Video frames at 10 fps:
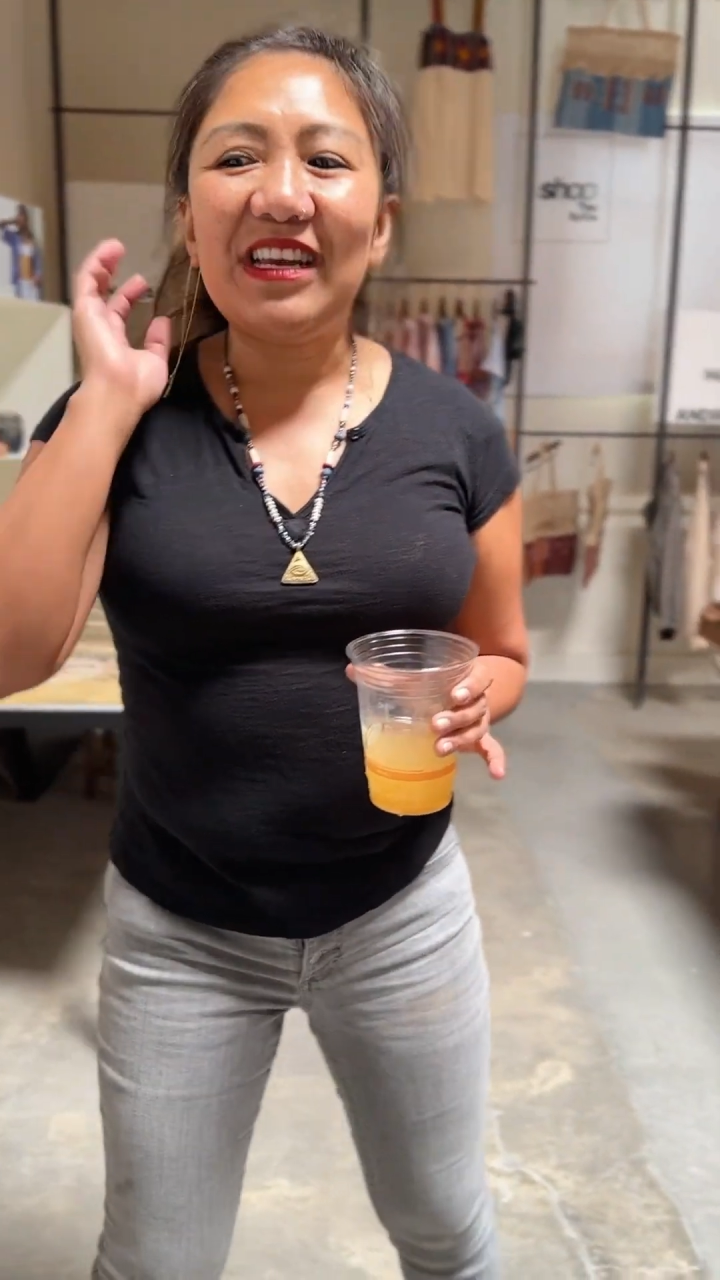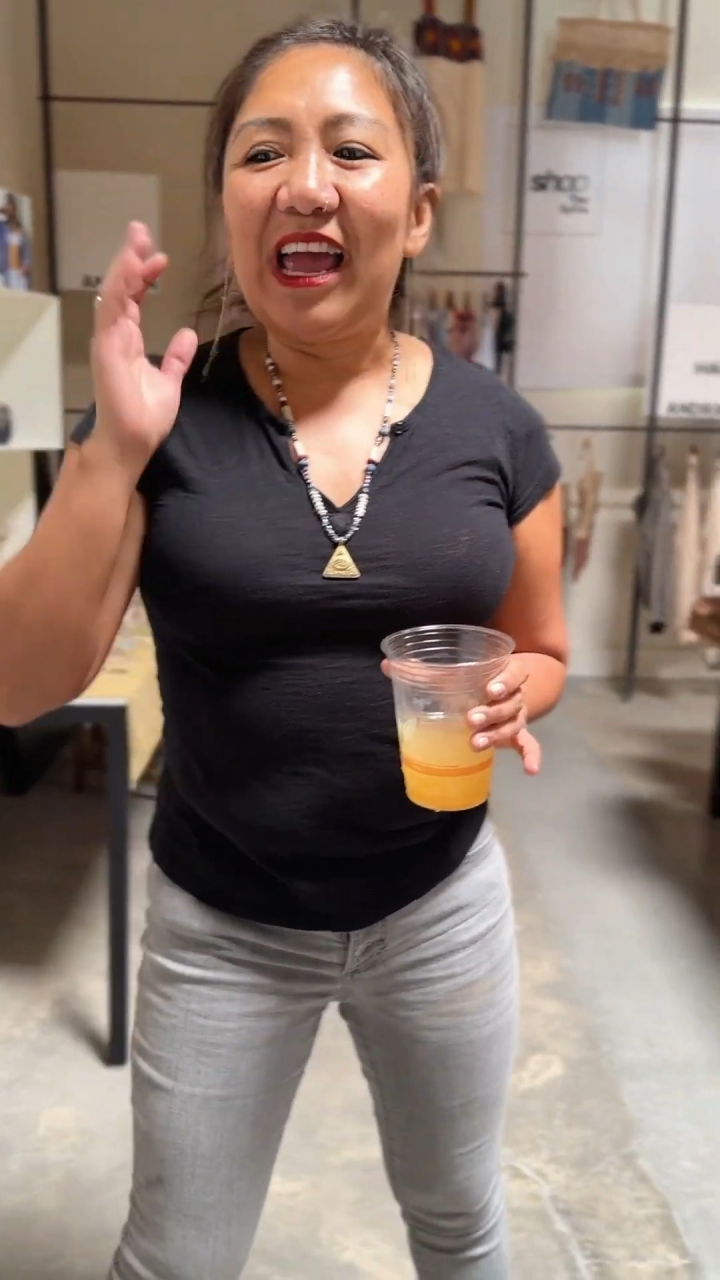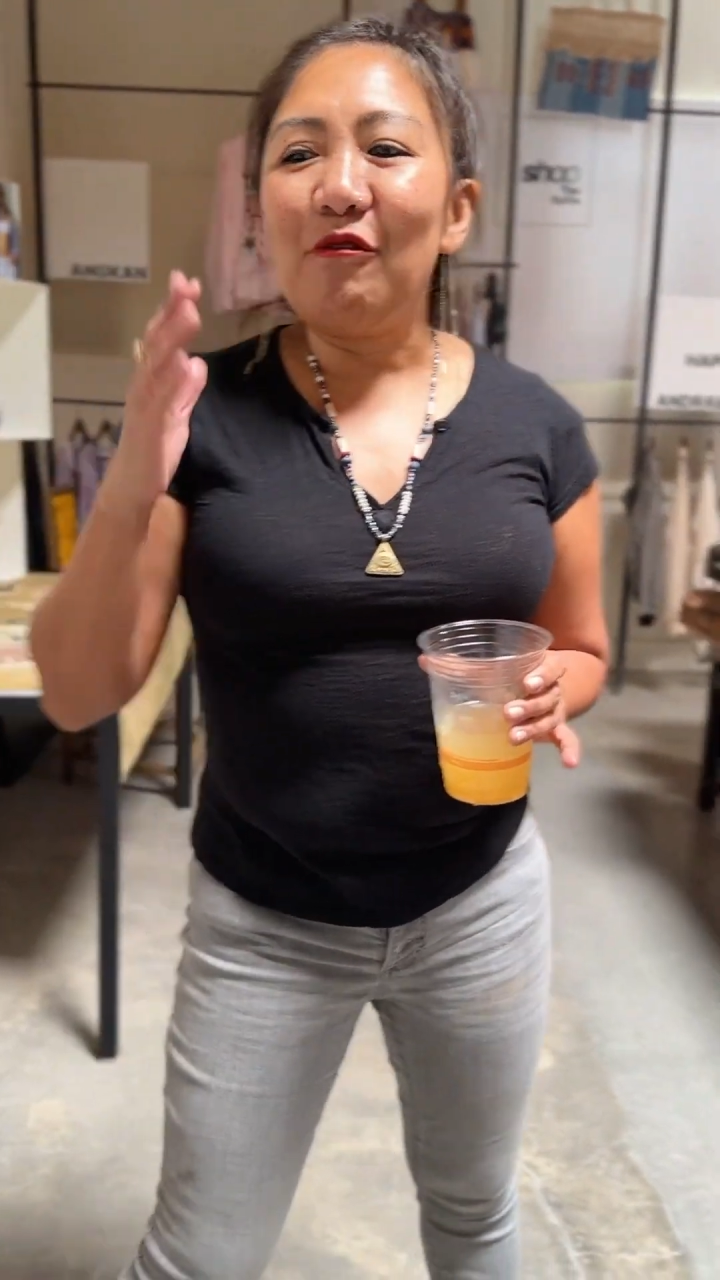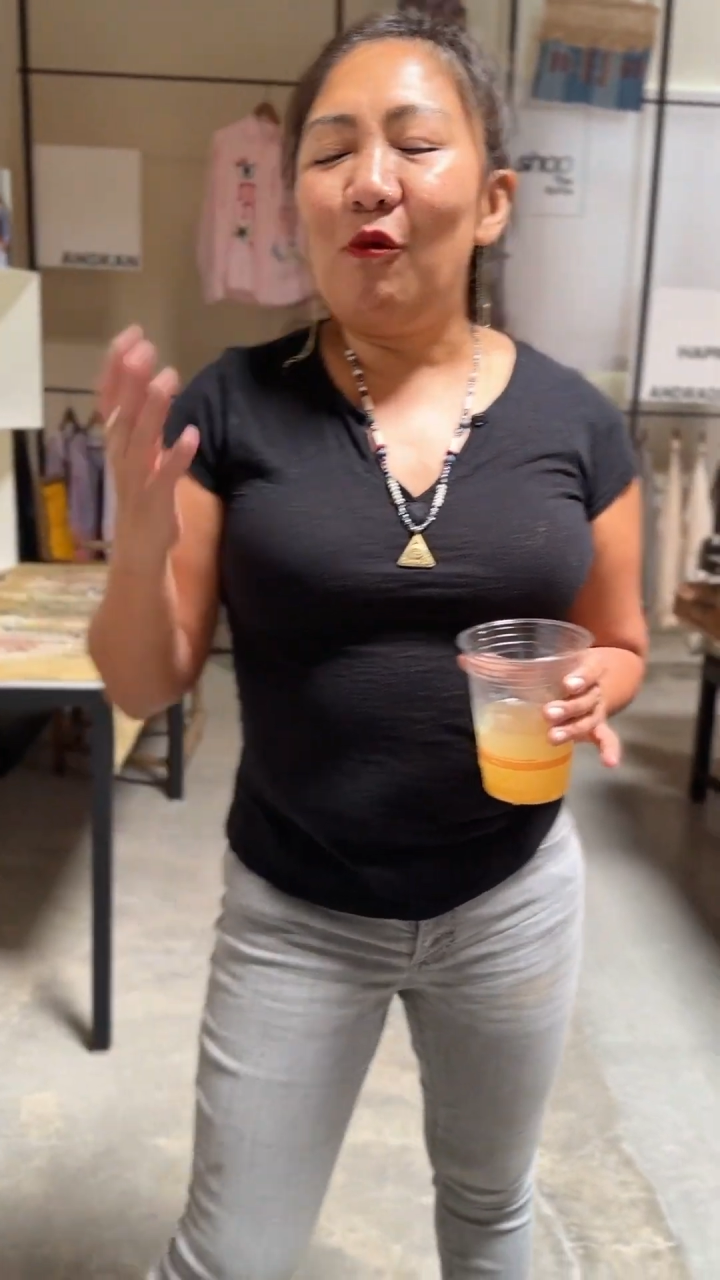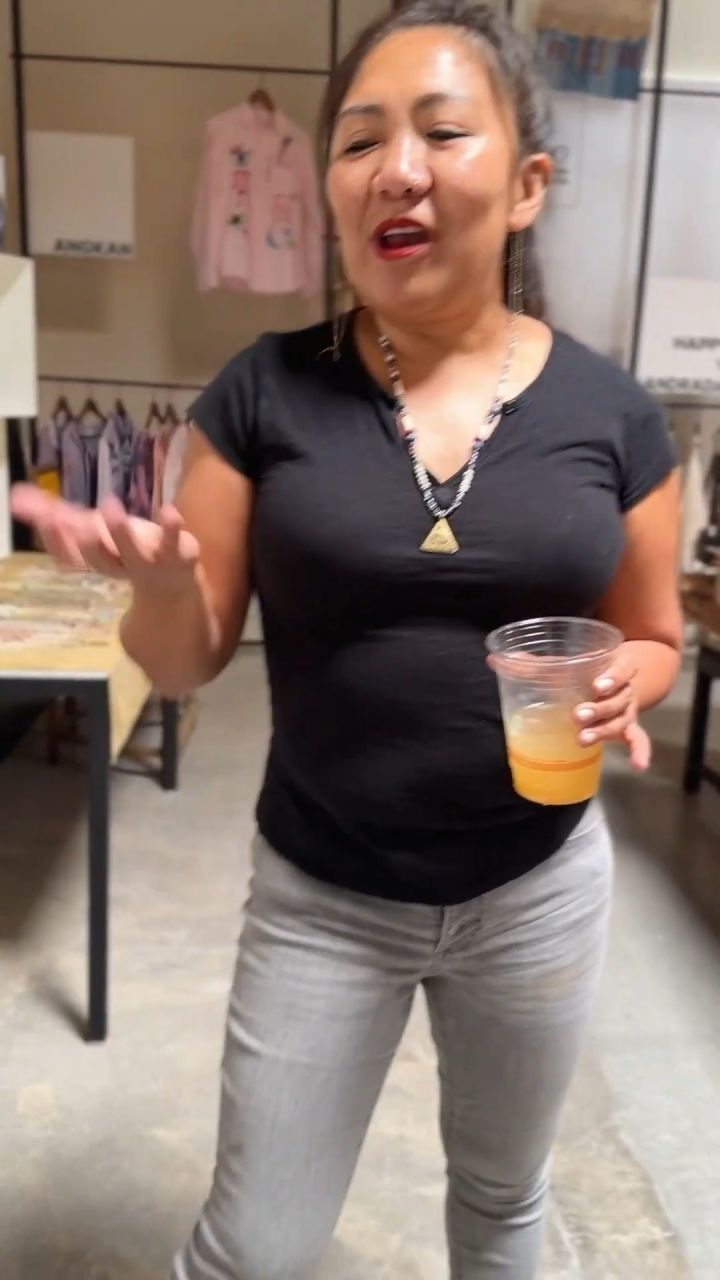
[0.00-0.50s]

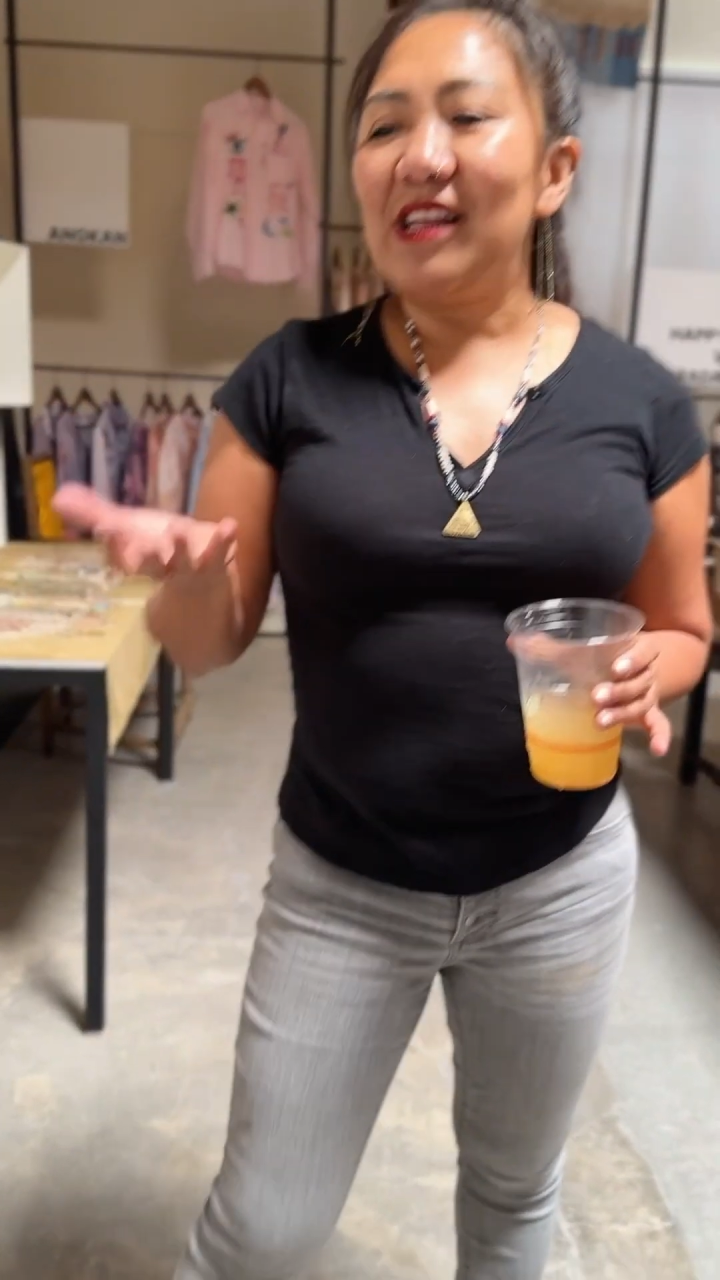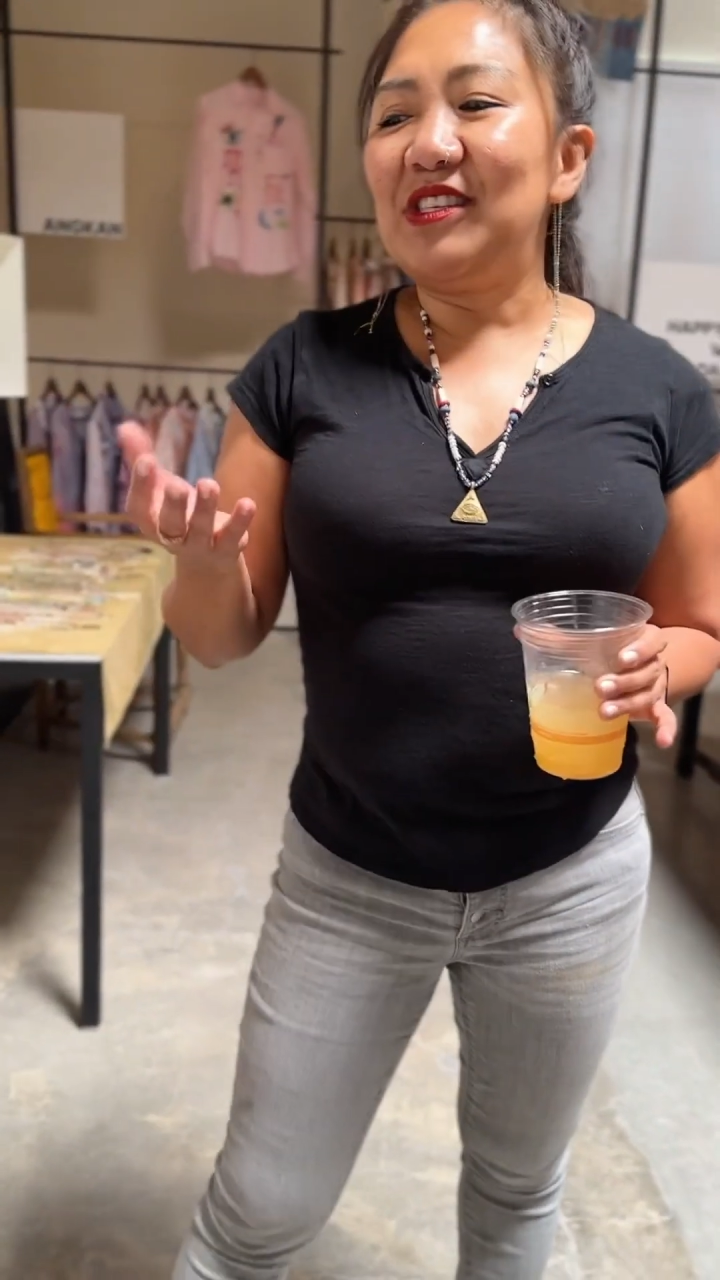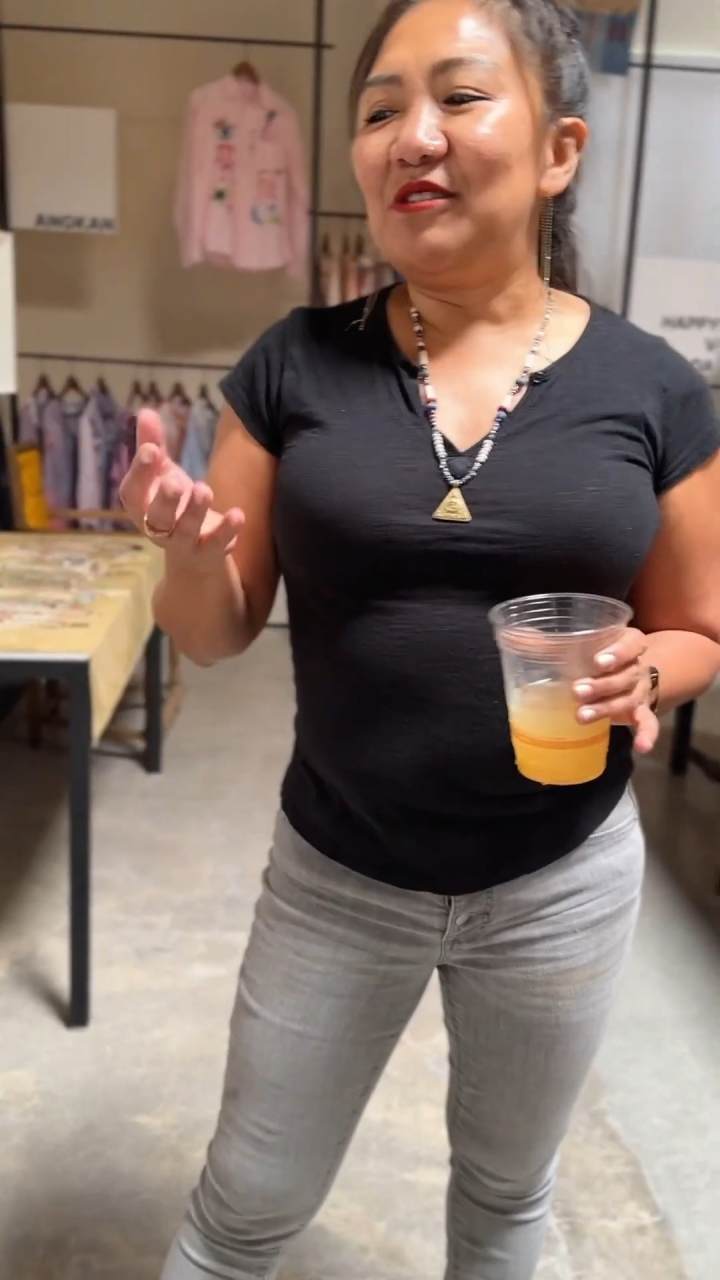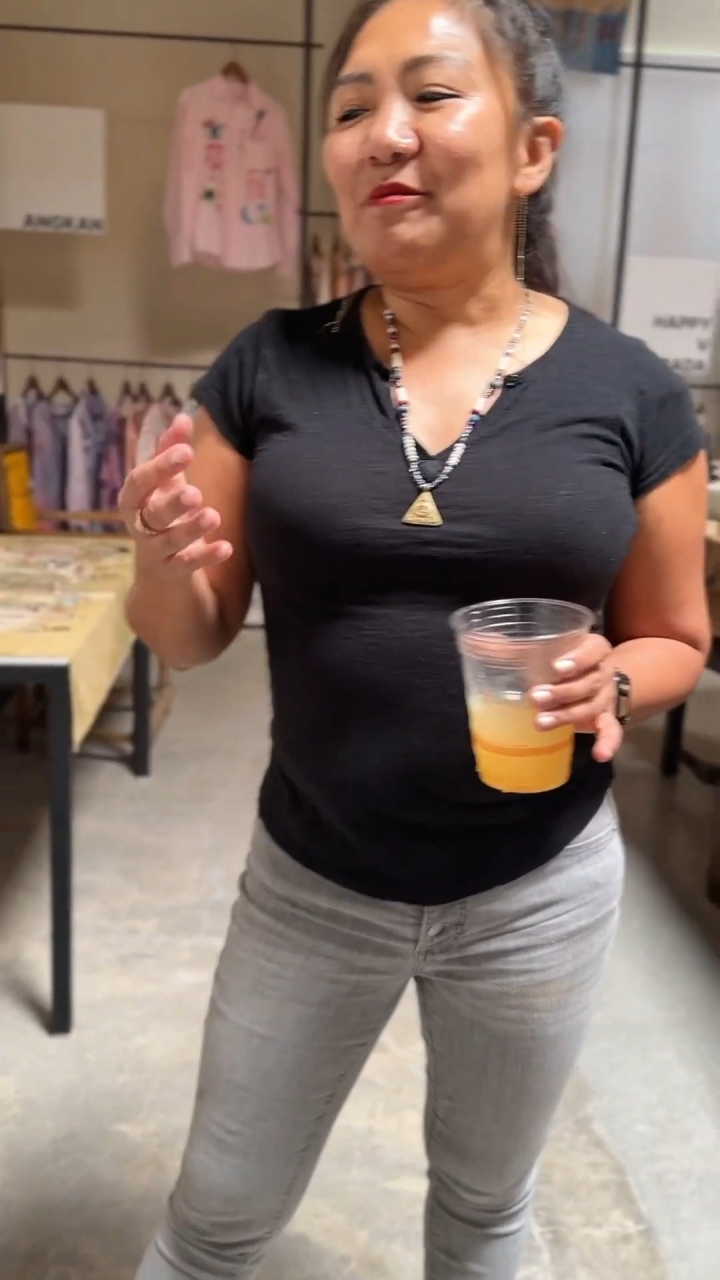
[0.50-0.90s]
I wanted to